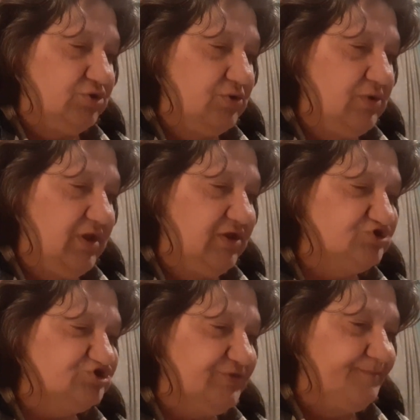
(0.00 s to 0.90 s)
to
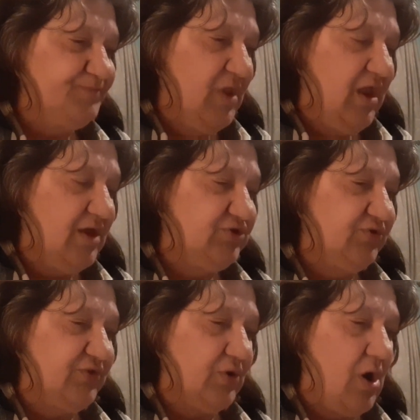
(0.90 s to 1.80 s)
Egypt and to
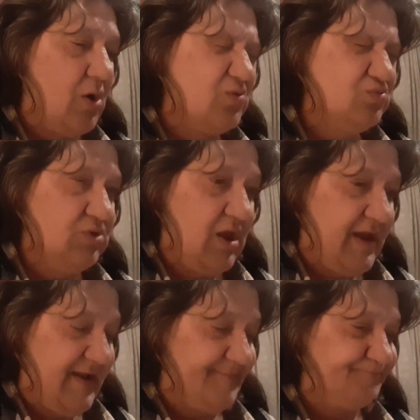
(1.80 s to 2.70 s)
their own
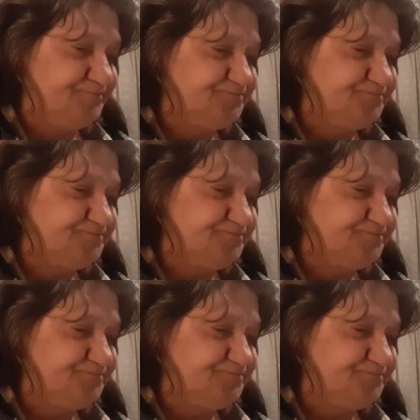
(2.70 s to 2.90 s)
land.